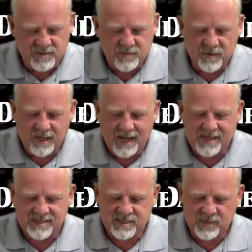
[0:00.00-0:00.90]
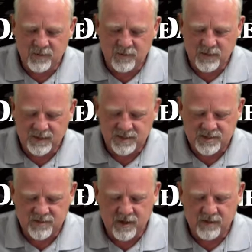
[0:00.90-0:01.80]
has won the last two. He is
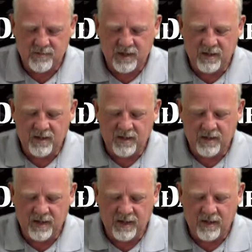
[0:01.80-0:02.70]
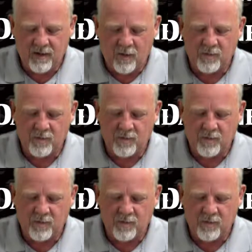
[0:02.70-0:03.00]
trying to be